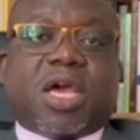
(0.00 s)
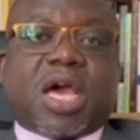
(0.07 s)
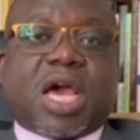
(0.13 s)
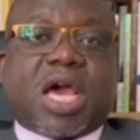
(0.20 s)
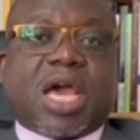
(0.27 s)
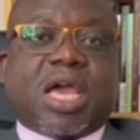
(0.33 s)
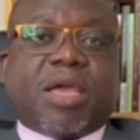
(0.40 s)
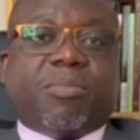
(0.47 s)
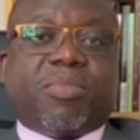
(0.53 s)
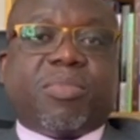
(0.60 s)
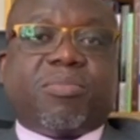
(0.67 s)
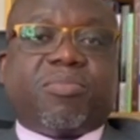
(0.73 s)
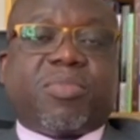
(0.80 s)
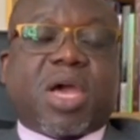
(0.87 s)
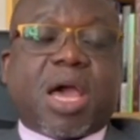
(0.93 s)
I'm
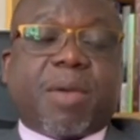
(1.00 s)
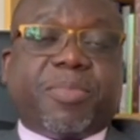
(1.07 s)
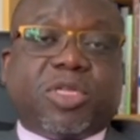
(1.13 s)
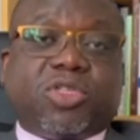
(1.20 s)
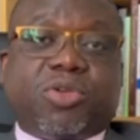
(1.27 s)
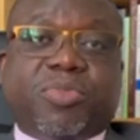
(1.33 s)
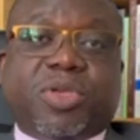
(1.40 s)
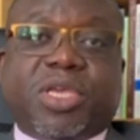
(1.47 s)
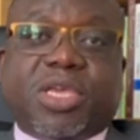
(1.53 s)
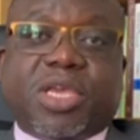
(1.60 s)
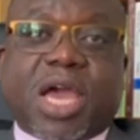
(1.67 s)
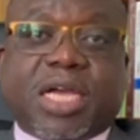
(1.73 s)
happy to be